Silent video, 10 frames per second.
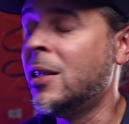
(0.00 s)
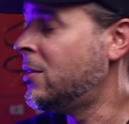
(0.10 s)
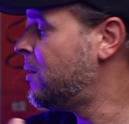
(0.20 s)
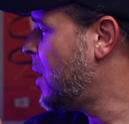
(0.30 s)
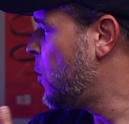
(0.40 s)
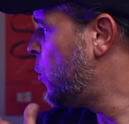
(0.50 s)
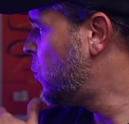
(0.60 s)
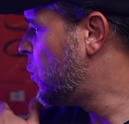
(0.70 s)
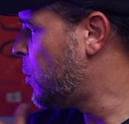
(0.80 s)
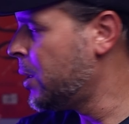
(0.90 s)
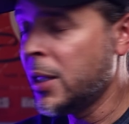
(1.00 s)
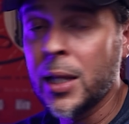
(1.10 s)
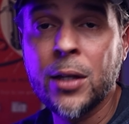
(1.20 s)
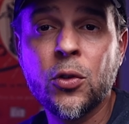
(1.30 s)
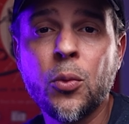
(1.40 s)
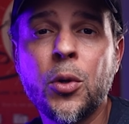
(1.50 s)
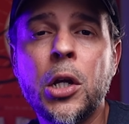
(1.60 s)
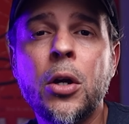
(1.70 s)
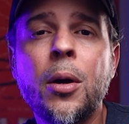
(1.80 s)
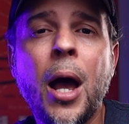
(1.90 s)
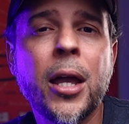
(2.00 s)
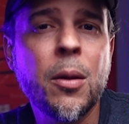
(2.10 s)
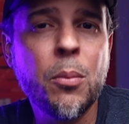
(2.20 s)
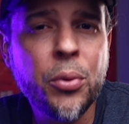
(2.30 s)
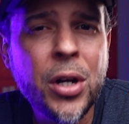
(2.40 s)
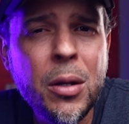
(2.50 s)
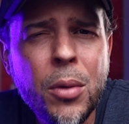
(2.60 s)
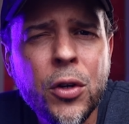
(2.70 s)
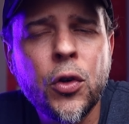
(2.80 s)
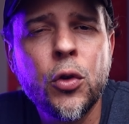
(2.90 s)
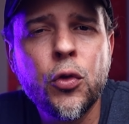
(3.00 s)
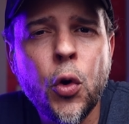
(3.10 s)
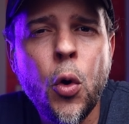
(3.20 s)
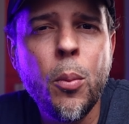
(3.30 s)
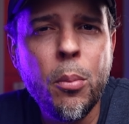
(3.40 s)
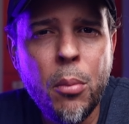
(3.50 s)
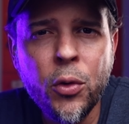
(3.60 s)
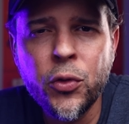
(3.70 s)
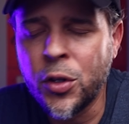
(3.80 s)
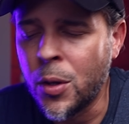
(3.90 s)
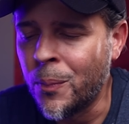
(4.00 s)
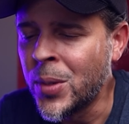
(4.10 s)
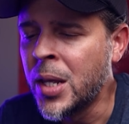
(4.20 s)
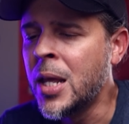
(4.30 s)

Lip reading: The same with some of the lights over here. I can pretty much control most of them.